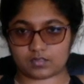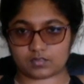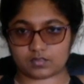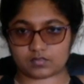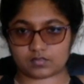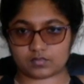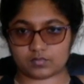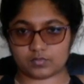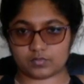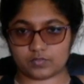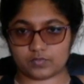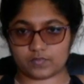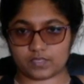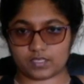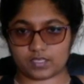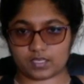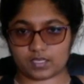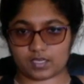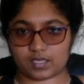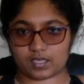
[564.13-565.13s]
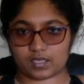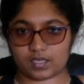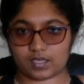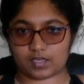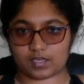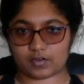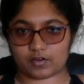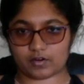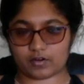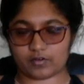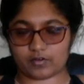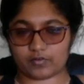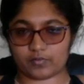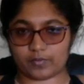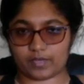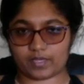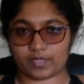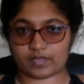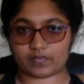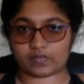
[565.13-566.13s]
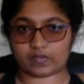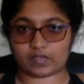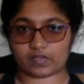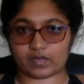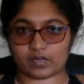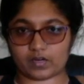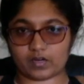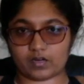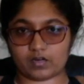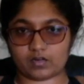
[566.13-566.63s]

So moving at your own pace here.